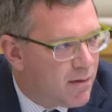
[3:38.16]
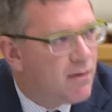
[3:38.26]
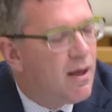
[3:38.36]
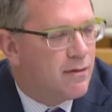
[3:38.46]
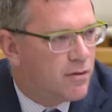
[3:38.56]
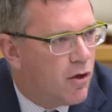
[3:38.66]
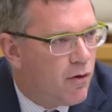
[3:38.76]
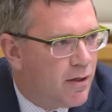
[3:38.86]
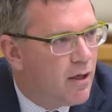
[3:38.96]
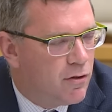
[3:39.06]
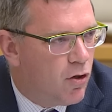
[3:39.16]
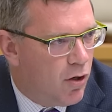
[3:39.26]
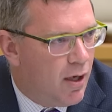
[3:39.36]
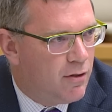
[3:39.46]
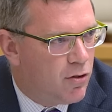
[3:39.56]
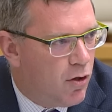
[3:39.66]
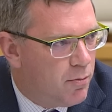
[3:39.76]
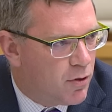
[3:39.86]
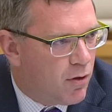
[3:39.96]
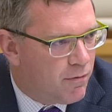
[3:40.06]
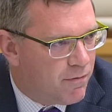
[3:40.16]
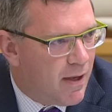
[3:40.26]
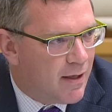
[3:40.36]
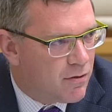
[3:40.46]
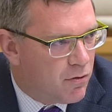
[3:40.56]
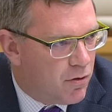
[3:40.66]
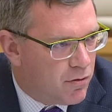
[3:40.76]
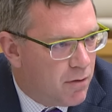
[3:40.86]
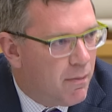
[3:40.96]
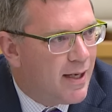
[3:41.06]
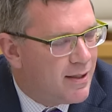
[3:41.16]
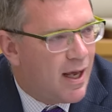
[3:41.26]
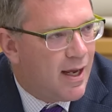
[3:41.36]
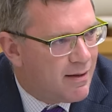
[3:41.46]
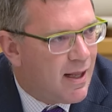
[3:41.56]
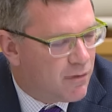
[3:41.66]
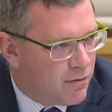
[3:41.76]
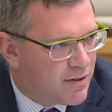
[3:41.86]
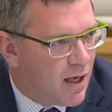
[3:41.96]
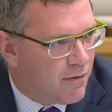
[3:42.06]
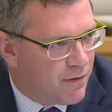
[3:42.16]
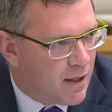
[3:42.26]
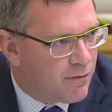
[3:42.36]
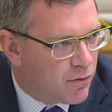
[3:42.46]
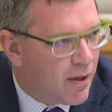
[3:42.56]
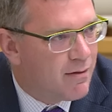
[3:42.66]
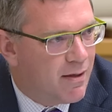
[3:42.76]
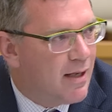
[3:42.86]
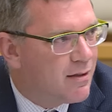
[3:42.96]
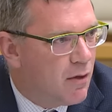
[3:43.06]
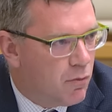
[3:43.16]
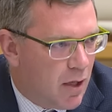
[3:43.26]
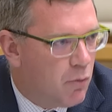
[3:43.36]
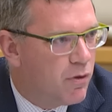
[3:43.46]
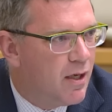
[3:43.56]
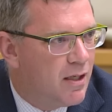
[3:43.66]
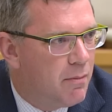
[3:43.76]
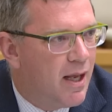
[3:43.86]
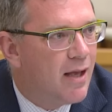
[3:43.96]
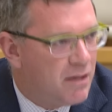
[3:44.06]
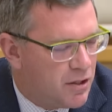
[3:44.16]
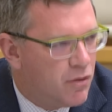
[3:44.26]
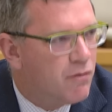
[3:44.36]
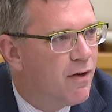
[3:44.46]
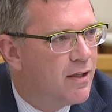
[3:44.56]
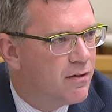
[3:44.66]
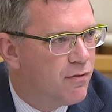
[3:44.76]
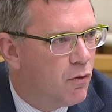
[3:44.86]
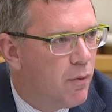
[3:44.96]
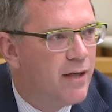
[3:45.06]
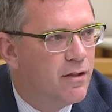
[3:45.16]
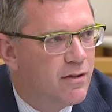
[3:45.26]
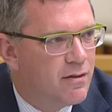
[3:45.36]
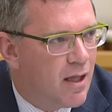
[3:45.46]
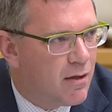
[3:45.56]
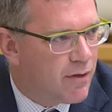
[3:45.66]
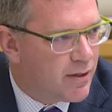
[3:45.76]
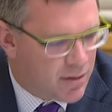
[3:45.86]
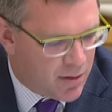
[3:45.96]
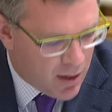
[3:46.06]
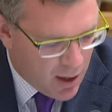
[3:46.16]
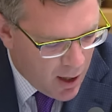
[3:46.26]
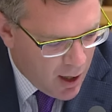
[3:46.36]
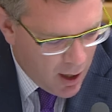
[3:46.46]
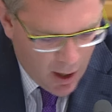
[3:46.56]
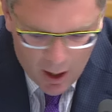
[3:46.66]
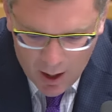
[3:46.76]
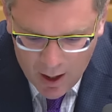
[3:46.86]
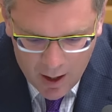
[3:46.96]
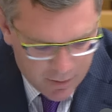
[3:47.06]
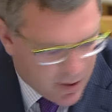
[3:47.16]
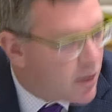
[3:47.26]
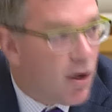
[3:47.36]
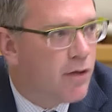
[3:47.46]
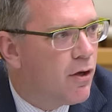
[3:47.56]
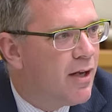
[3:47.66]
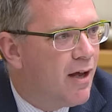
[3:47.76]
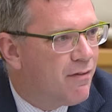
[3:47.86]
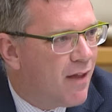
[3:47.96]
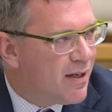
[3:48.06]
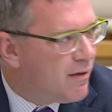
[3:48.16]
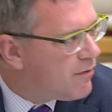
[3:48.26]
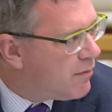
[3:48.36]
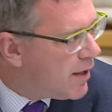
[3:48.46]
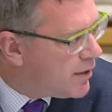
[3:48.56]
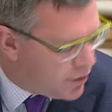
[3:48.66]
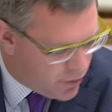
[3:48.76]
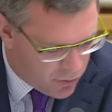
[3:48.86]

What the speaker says: Yes, so in terms of, to maintain that sort of staffing level, that there would need to be additional funds for wages and salaries. Senator, I don't have that information.